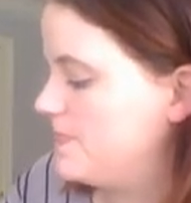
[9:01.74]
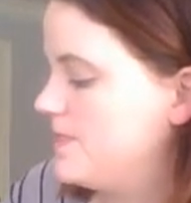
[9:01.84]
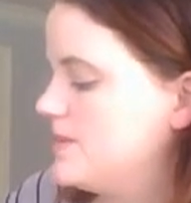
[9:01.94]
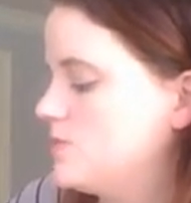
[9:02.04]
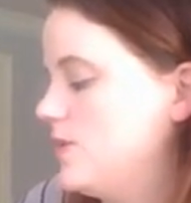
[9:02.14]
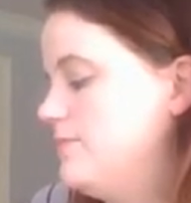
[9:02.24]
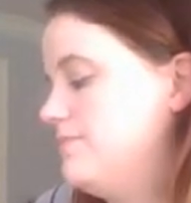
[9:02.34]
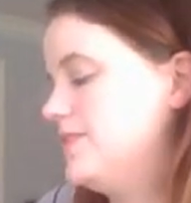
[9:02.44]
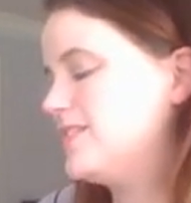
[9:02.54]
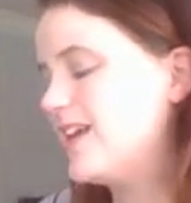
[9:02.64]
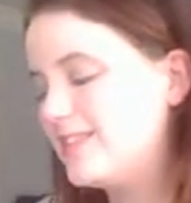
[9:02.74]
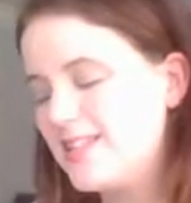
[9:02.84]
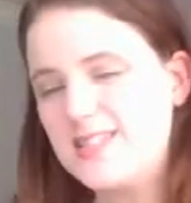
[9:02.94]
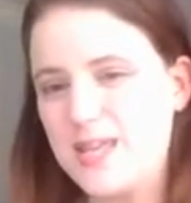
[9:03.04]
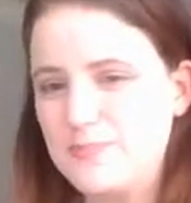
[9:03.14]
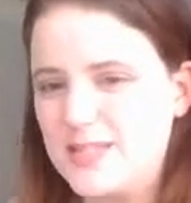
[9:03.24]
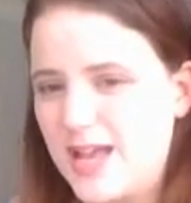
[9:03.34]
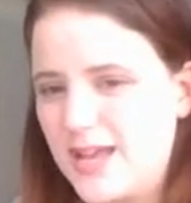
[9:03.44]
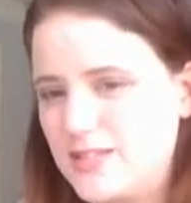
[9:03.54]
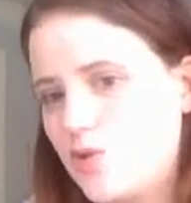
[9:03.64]
this one. It's not the same
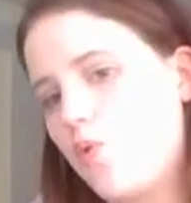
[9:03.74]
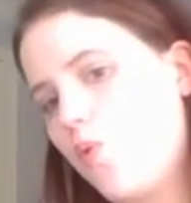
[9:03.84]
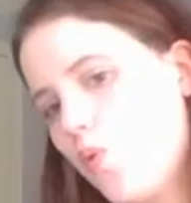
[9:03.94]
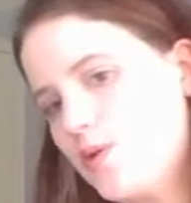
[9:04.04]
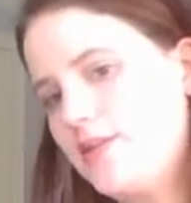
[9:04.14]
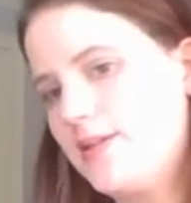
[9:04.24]
size or the